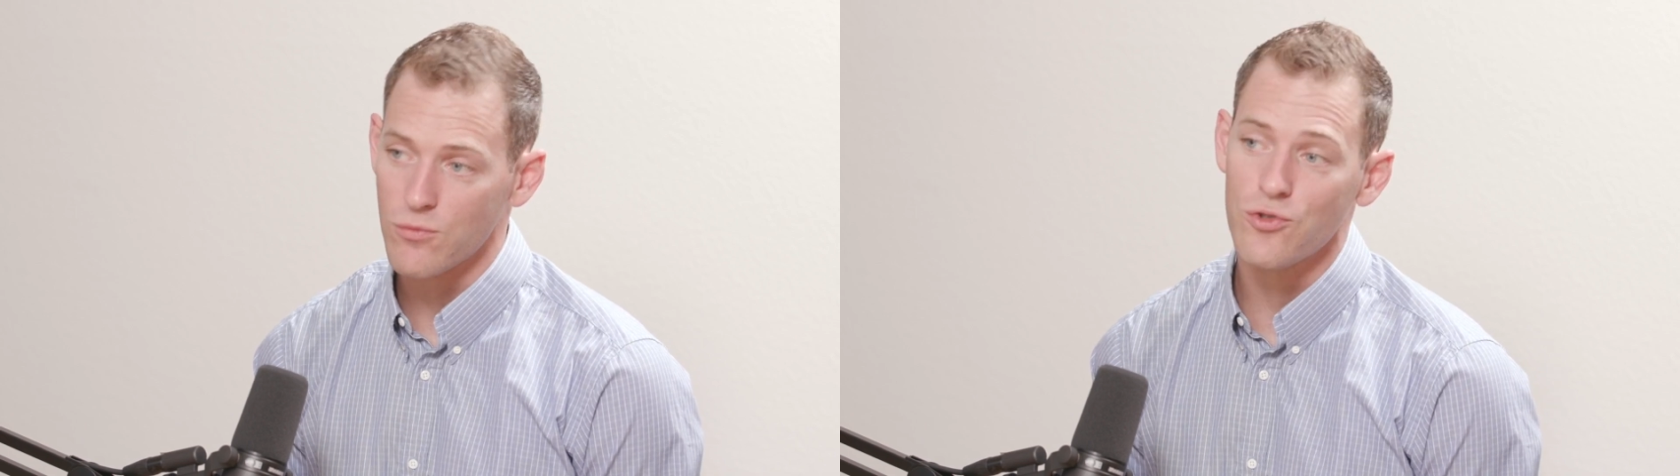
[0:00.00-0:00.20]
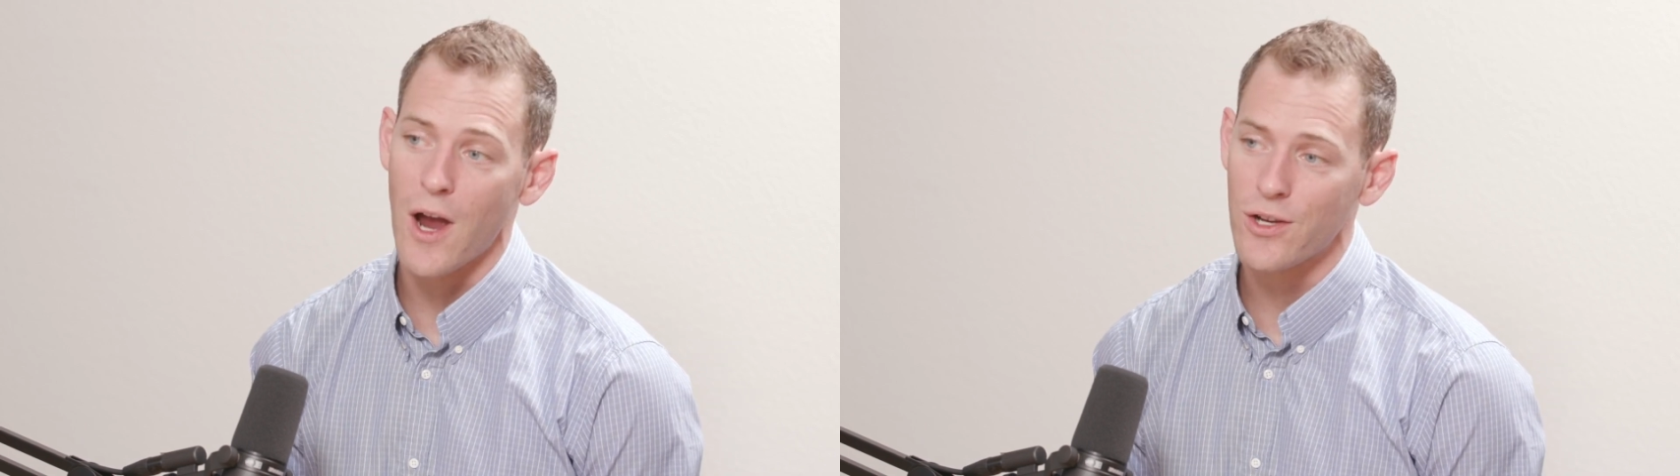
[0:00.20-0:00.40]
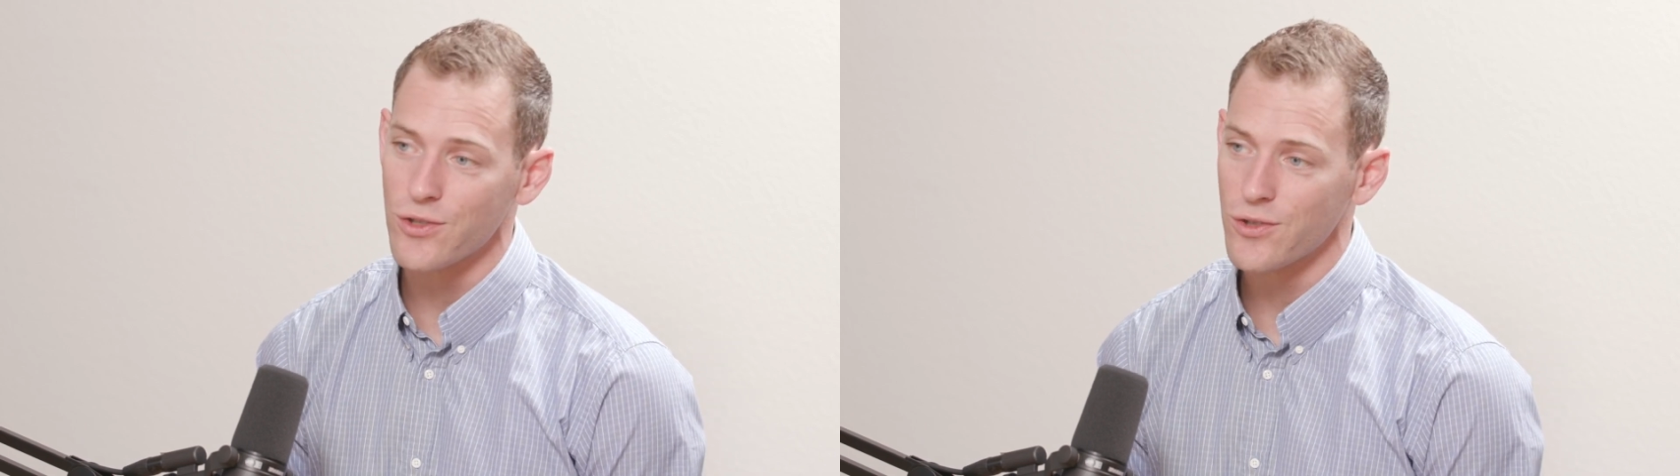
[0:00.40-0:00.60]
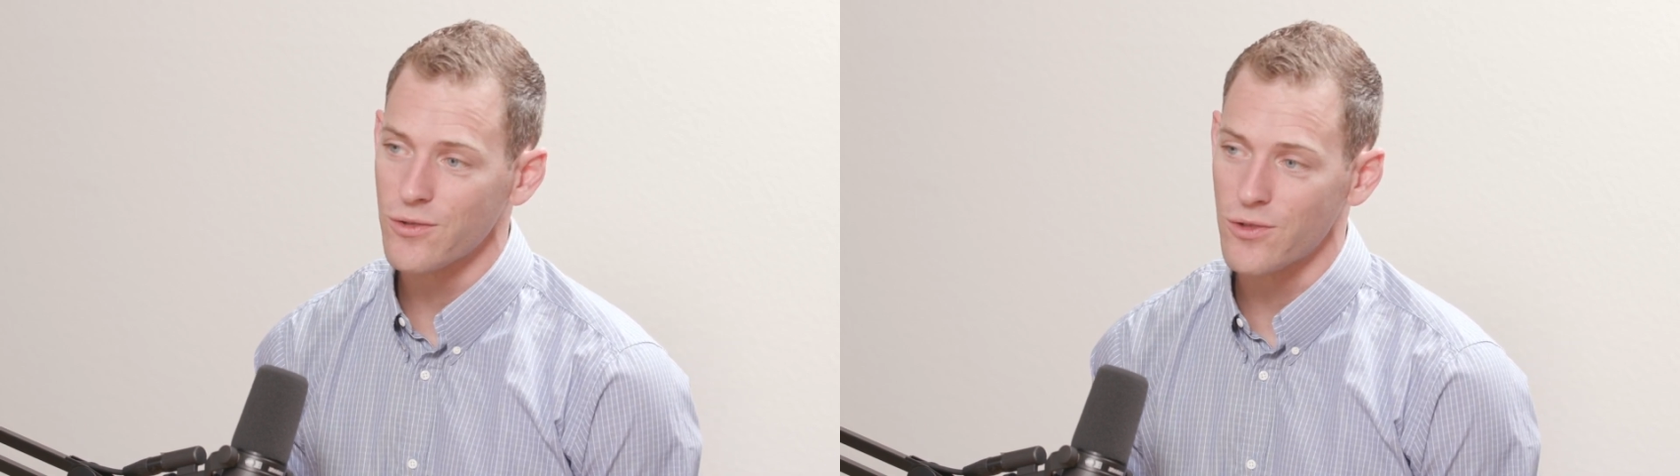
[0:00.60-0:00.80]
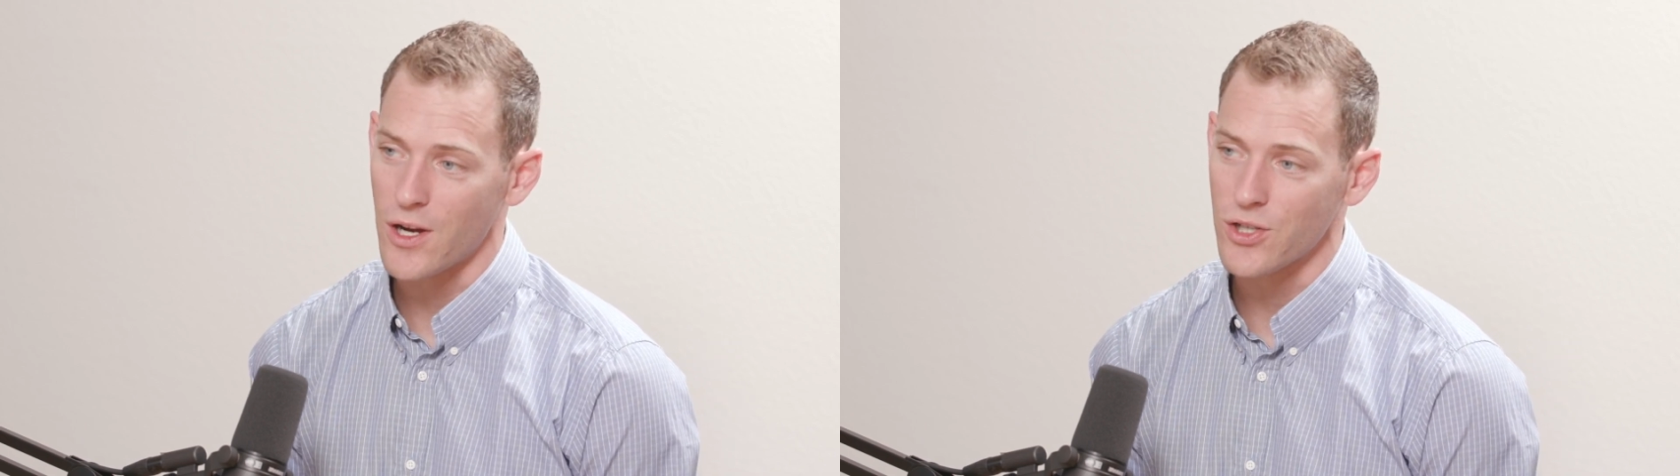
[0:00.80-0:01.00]
Josh
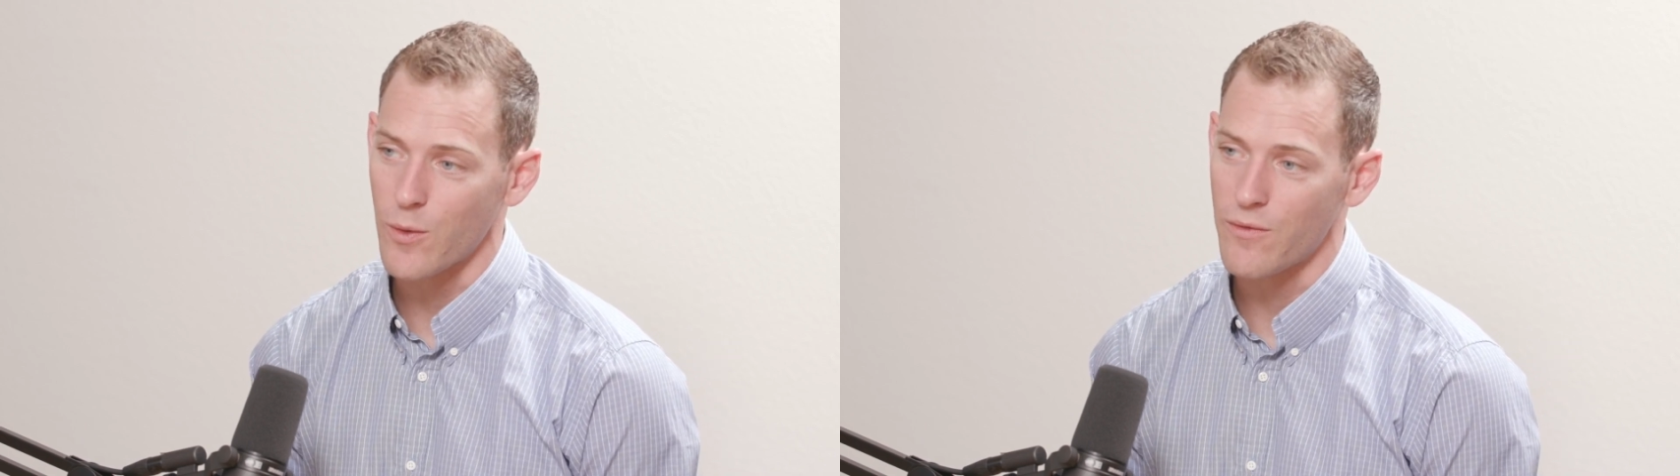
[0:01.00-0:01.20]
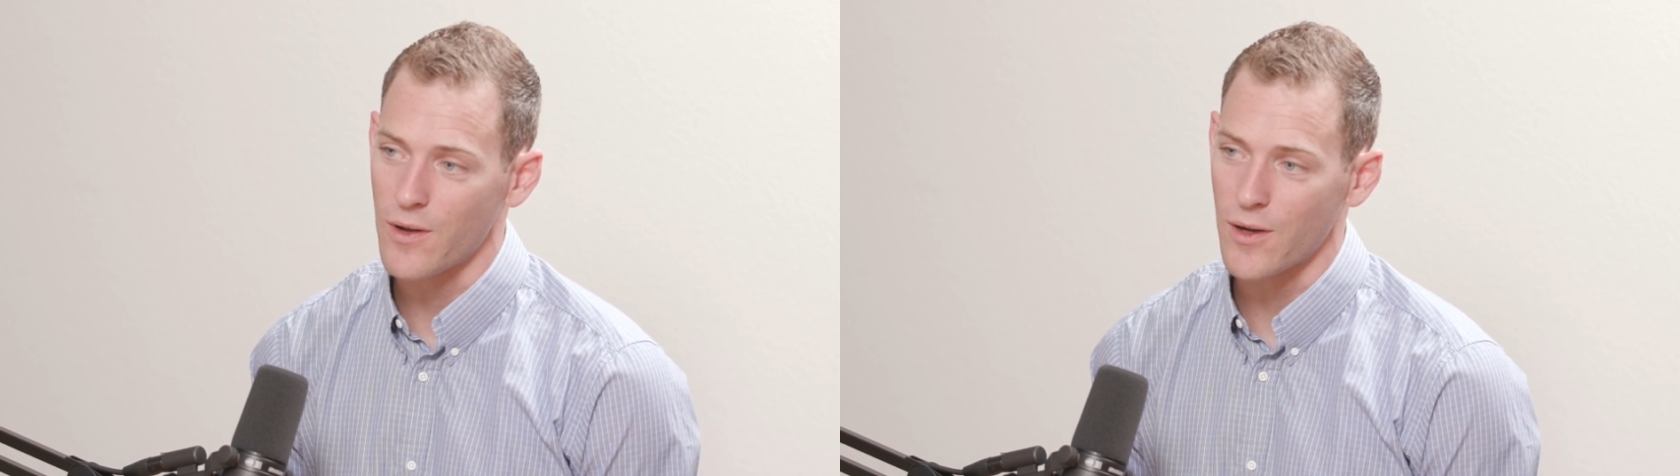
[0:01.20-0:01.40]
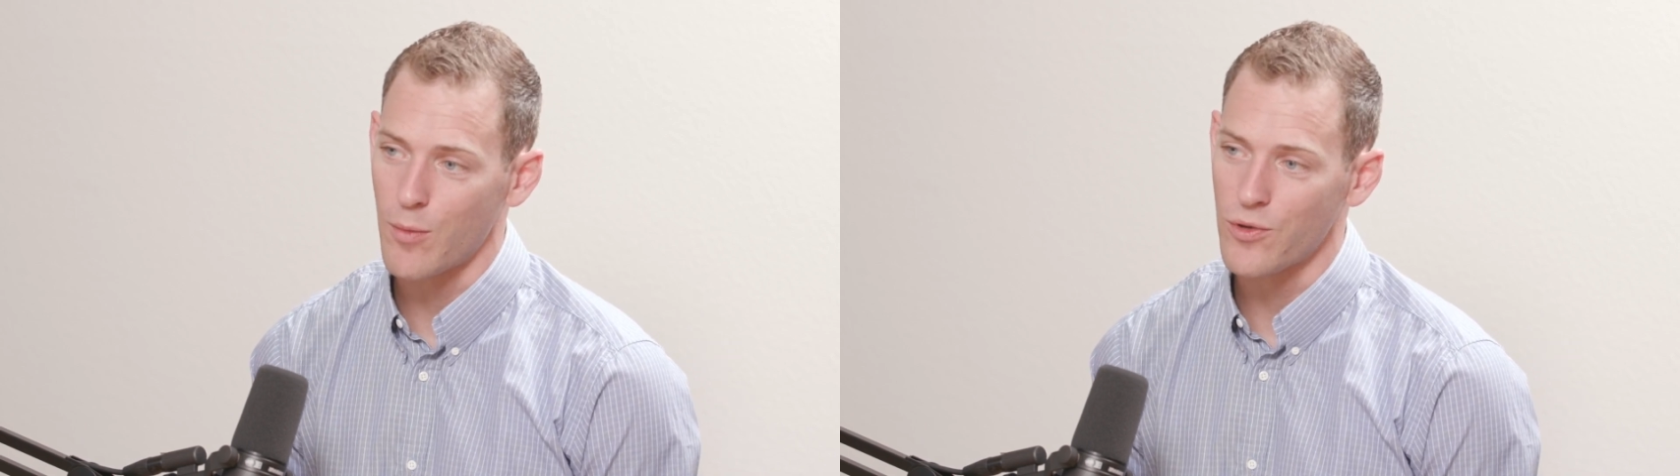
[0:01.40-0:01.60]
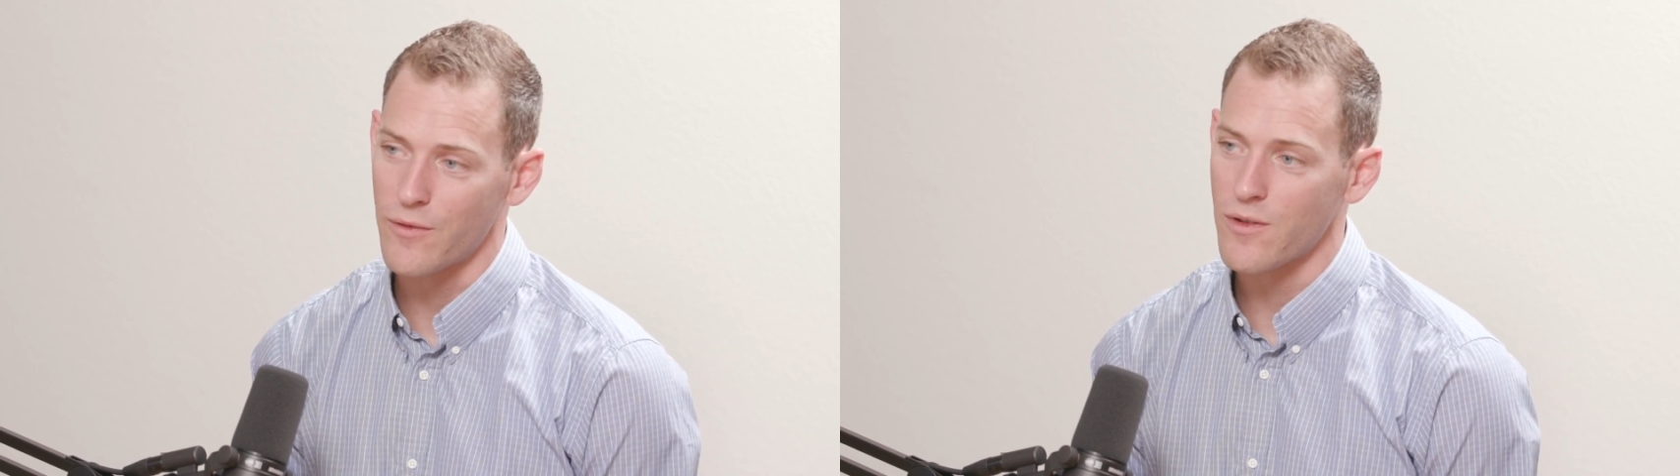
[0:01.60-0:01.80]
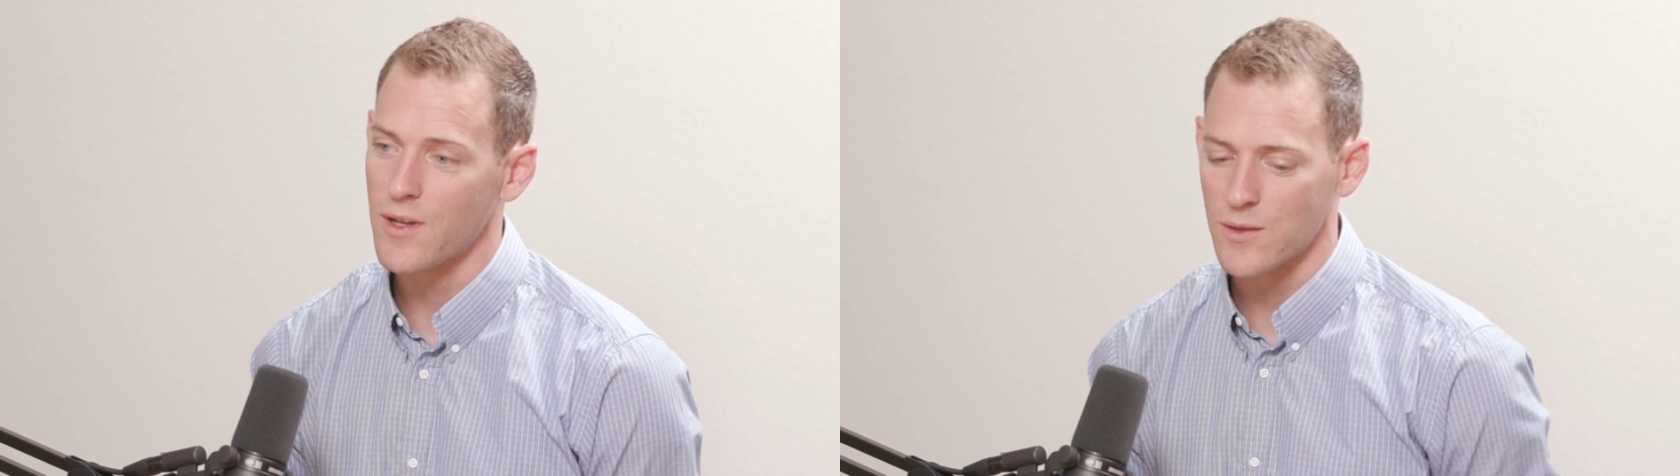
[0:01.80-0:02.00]
and I, we've done a couple of
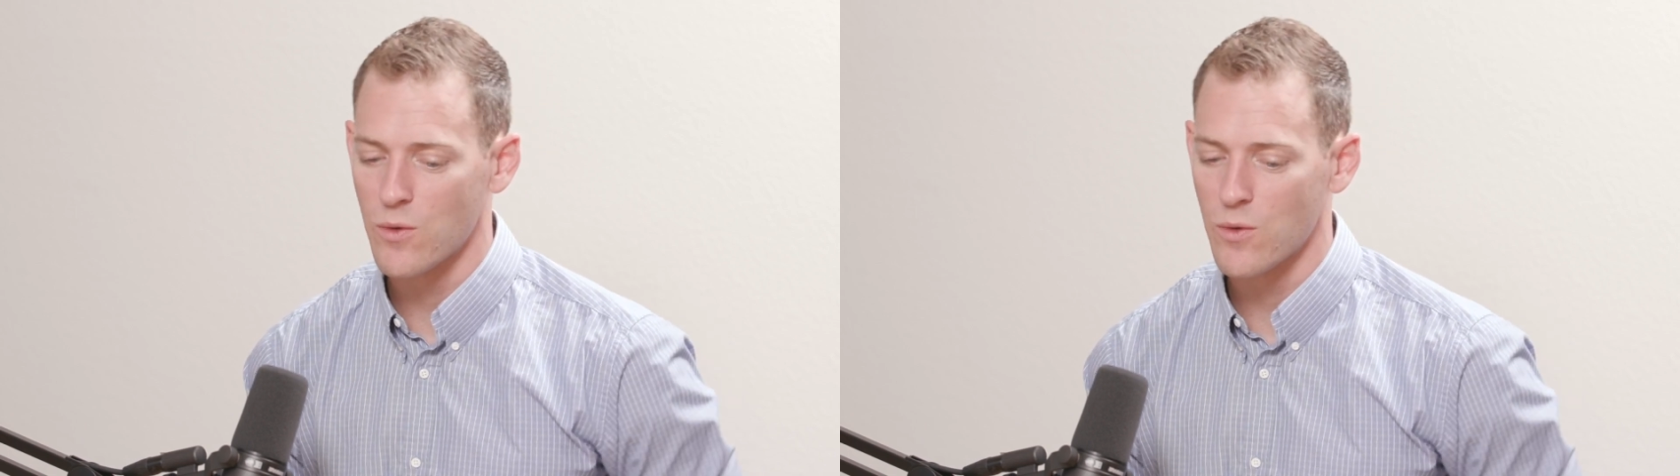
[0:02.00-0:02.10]
different things.